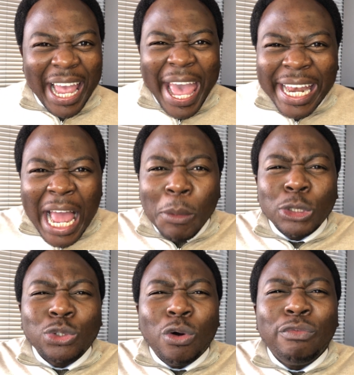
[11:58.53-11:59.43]
and I
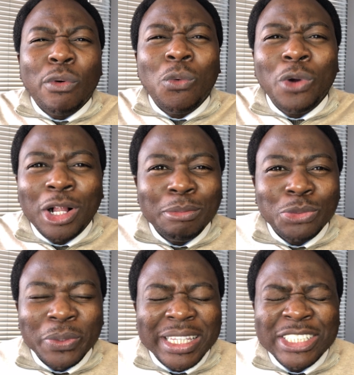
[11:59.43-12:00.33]
was
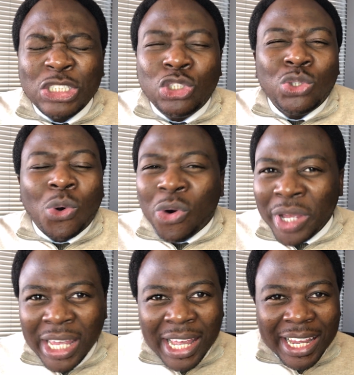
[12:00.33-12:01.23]
overwhelmed with this
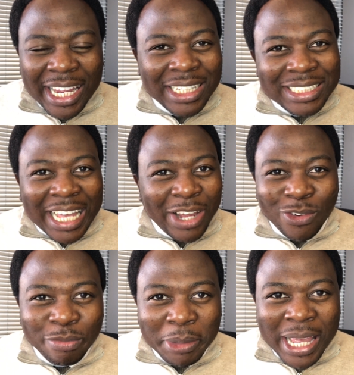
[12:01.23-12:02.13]
joy inside
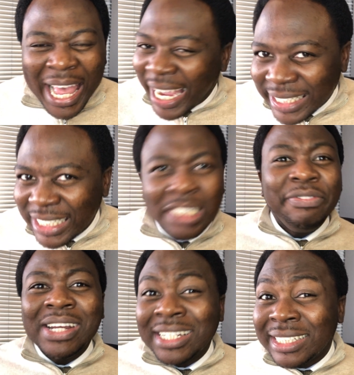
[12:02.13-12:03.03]
of me. I didn't
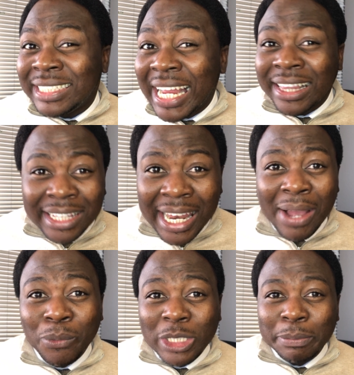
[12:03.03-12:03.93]
even understand the
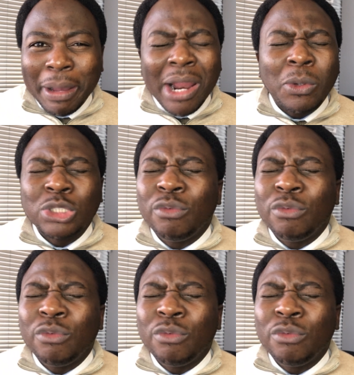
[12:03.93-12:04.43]
language, but I was